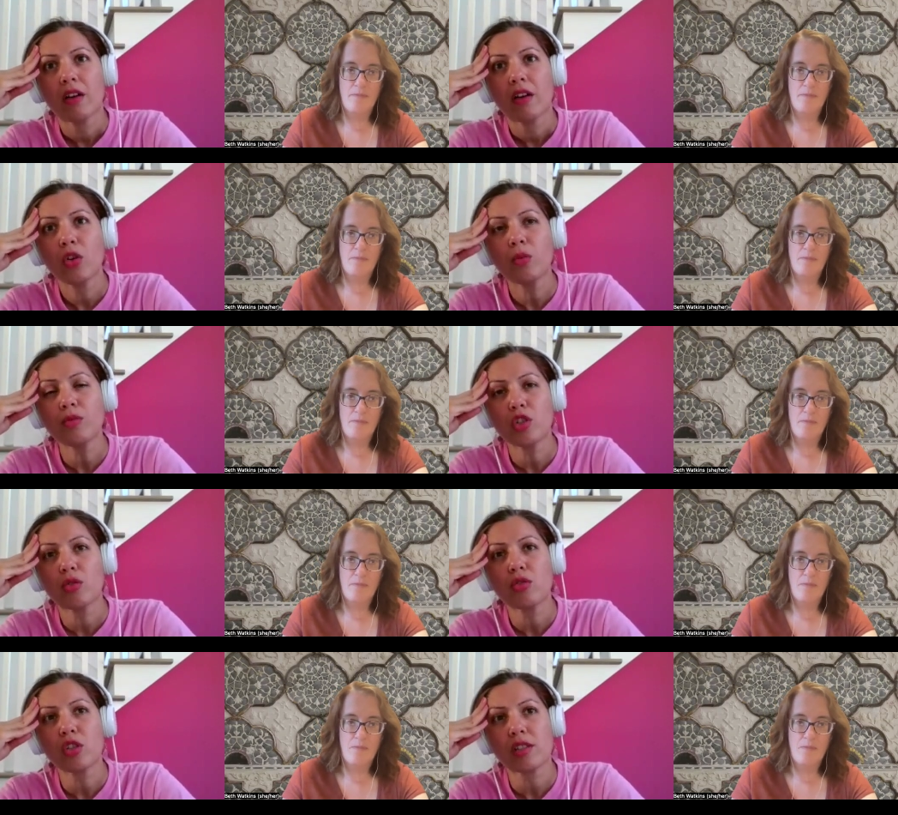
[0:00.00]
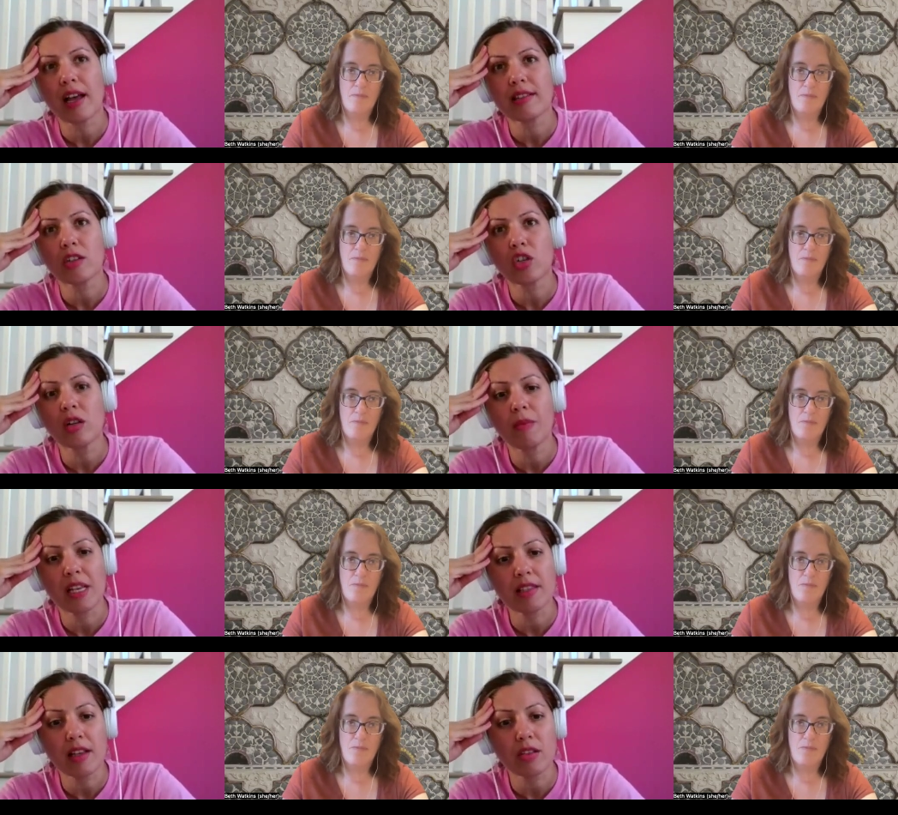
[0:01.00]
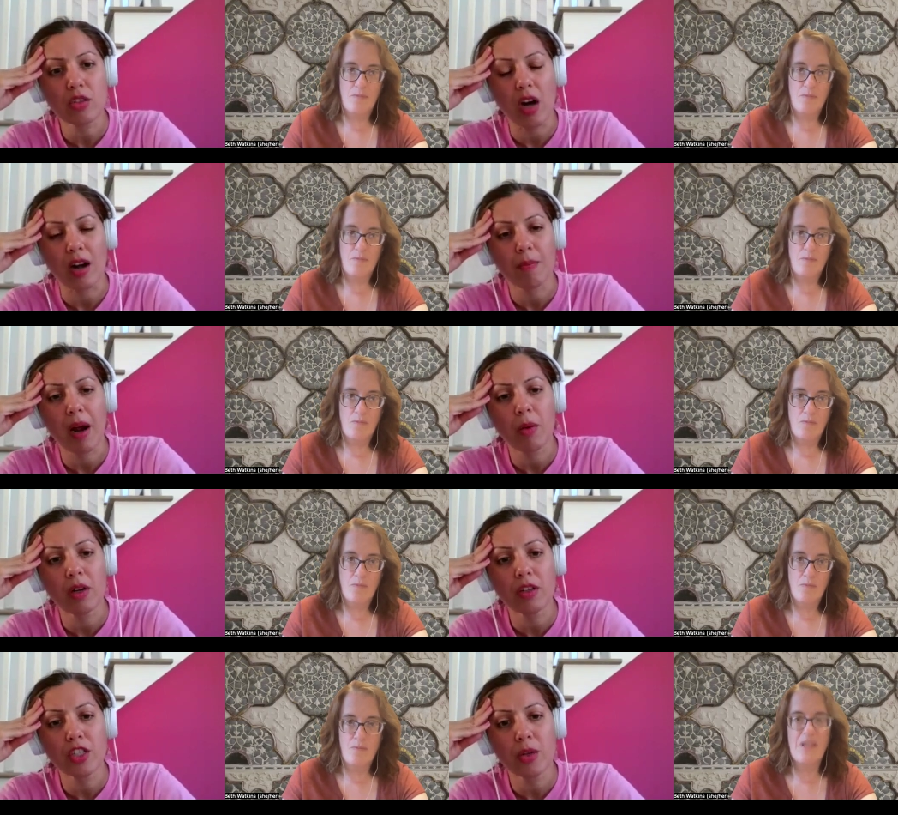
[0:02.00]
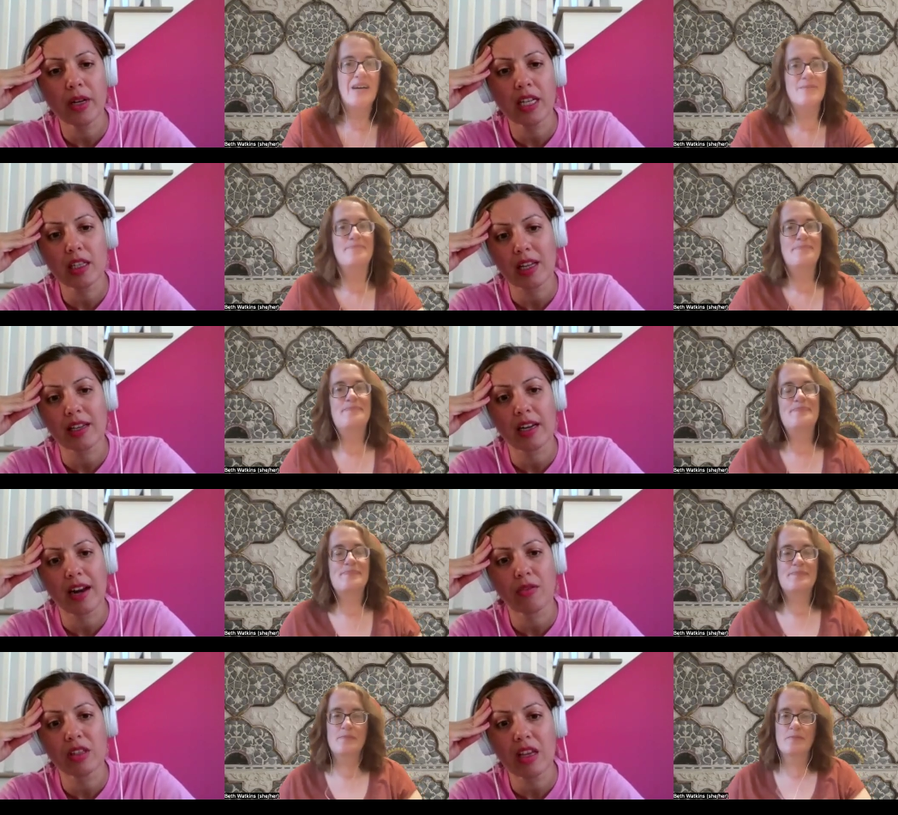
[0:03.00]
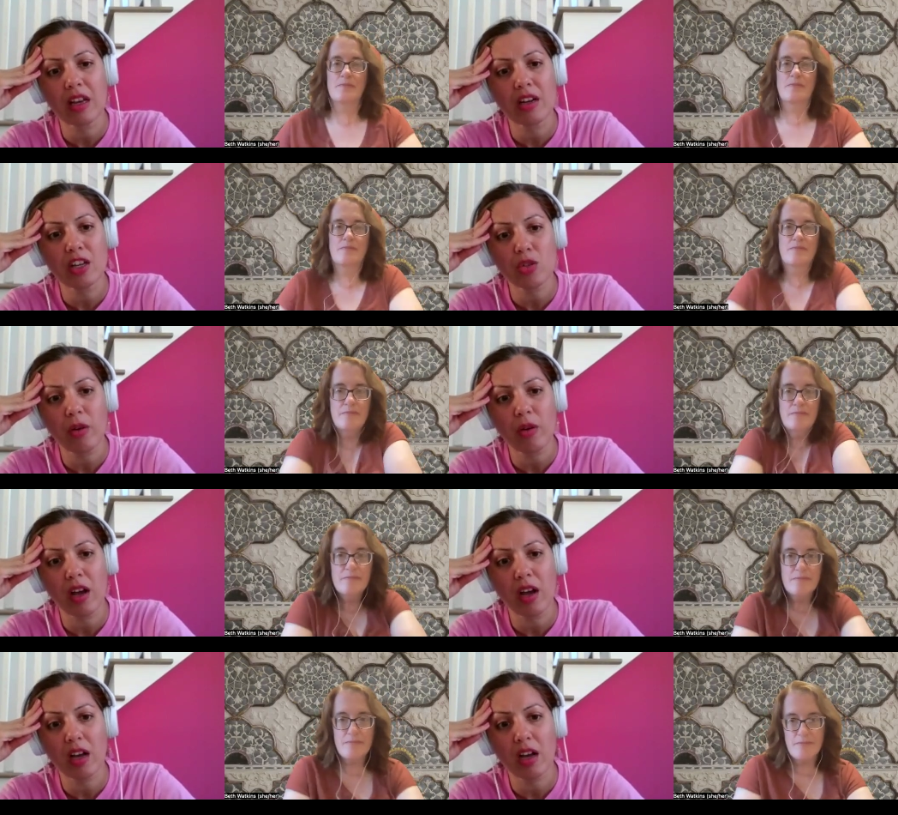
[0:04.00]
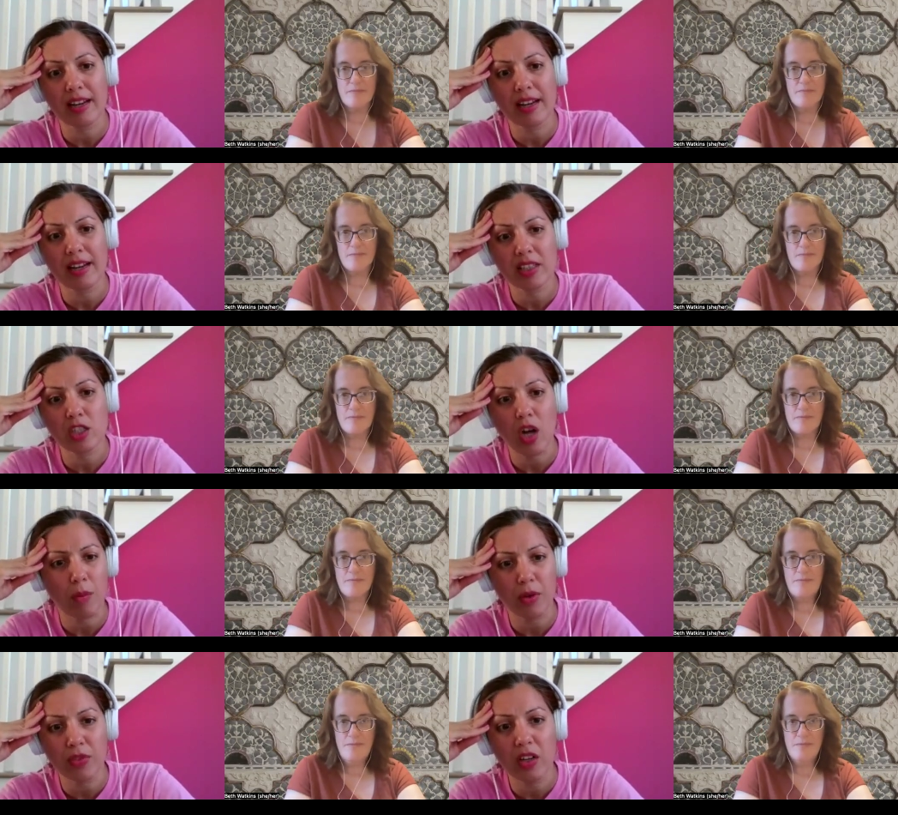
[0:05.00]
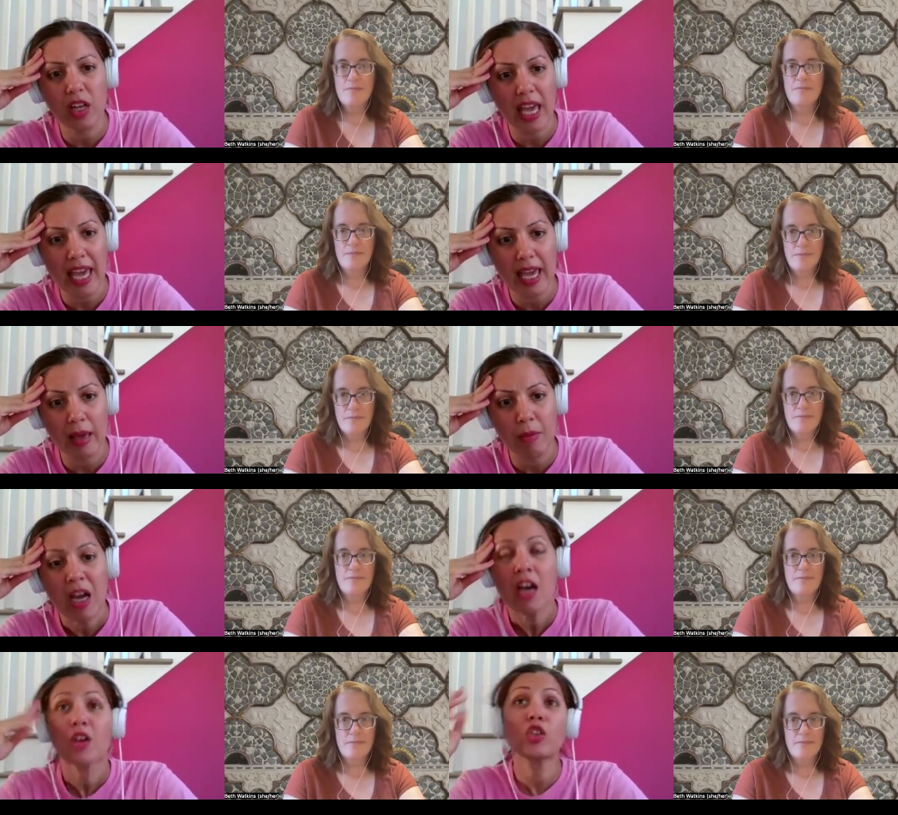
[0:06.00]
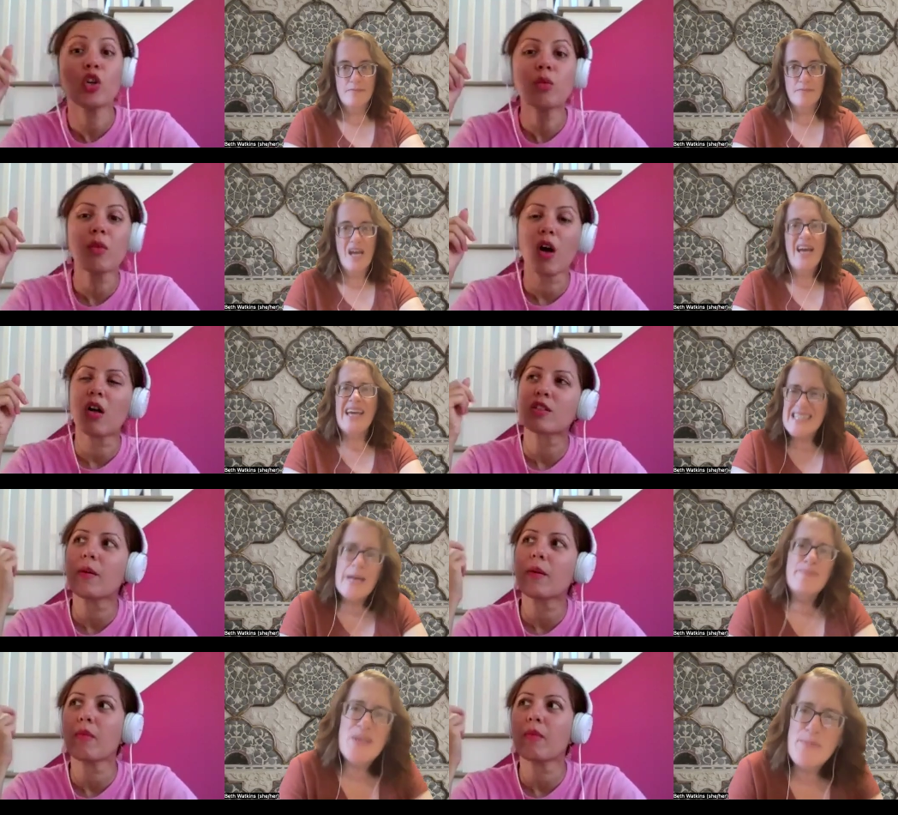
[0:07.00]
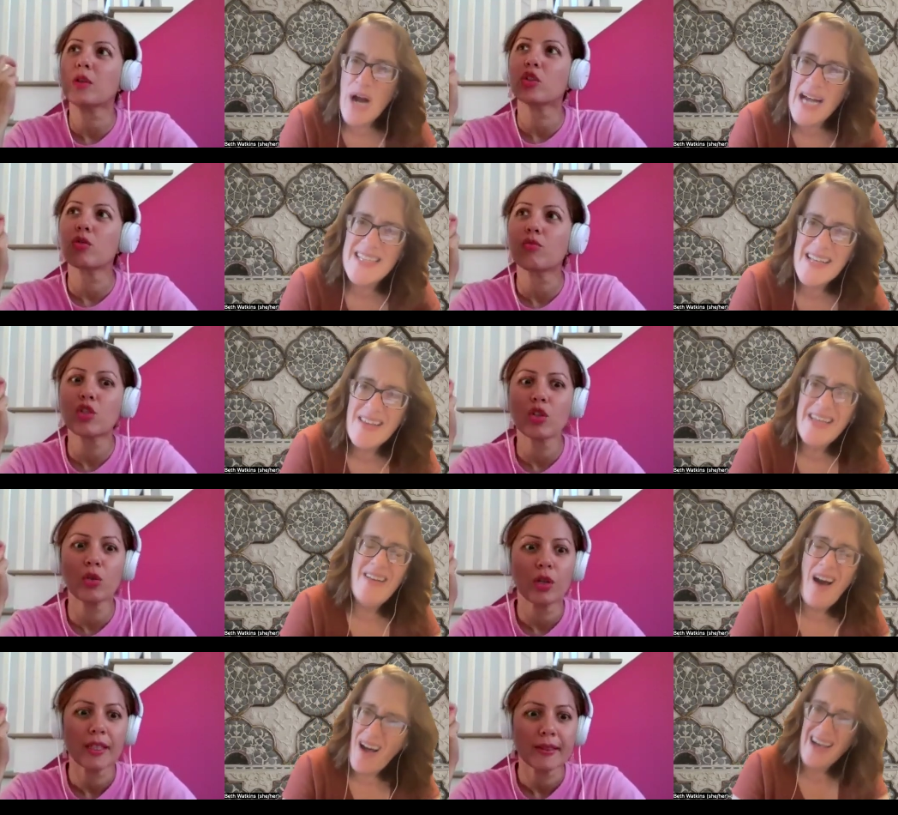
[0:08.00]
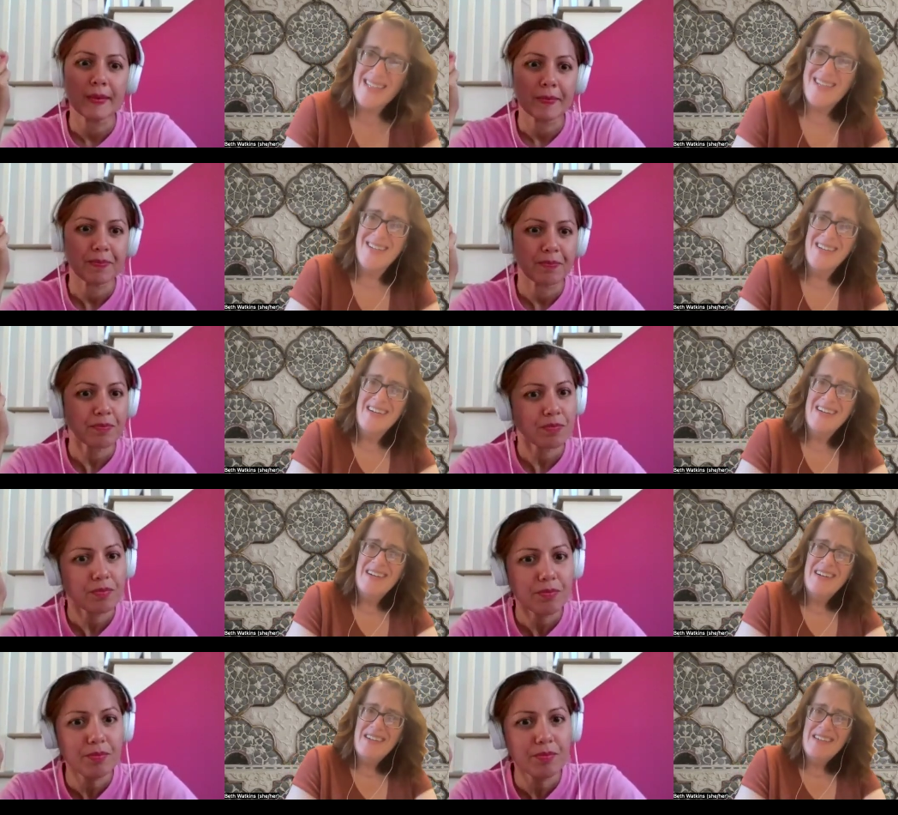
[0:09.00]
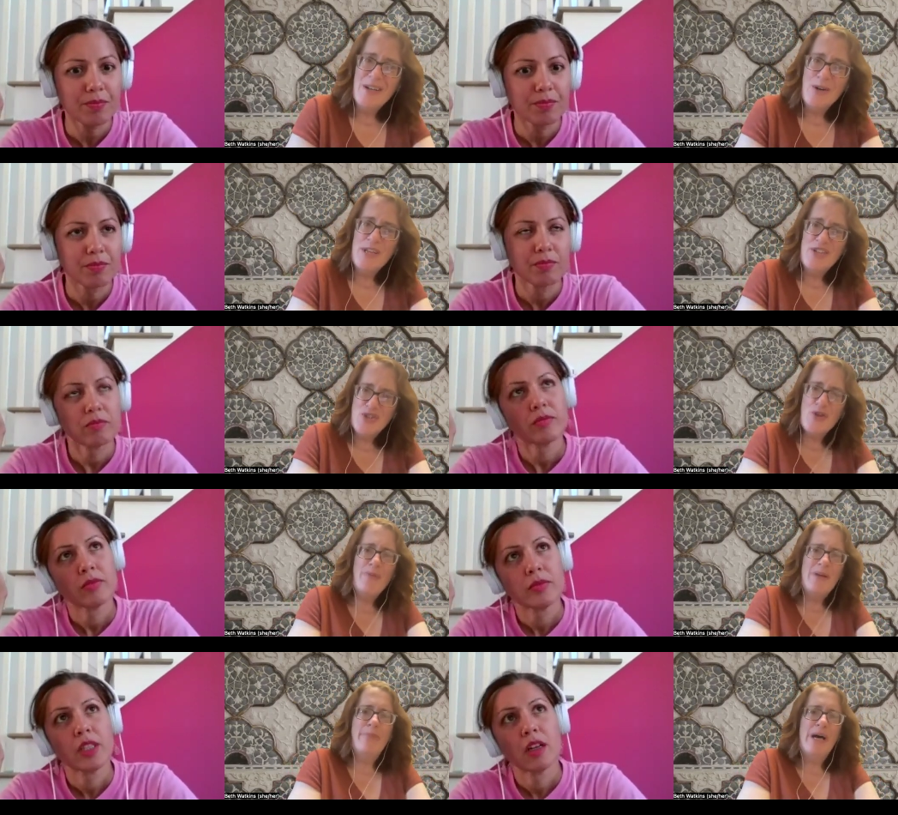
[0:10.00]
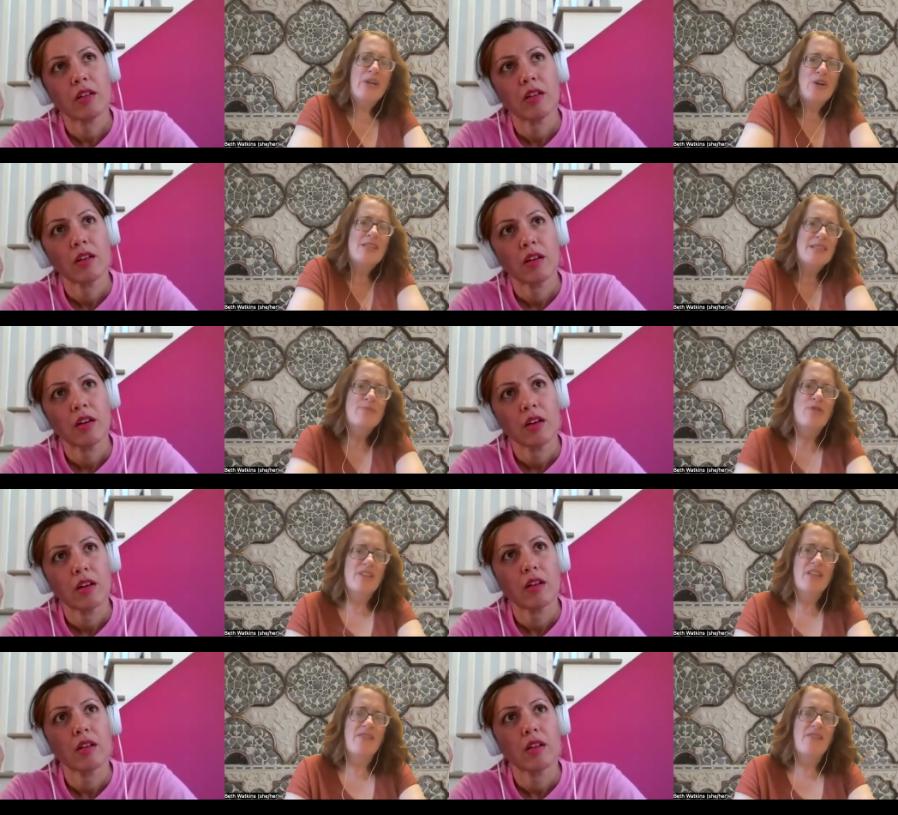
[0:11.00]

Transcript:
Speaker 1: Dhoom 2 just had such an amazing star power to it. Yeah. Like it had Hrithik and Aishwarya kind of at the top of their
Speaker 2: game. Dhoom also Except surprisingly not. You know, they should have been better in this movie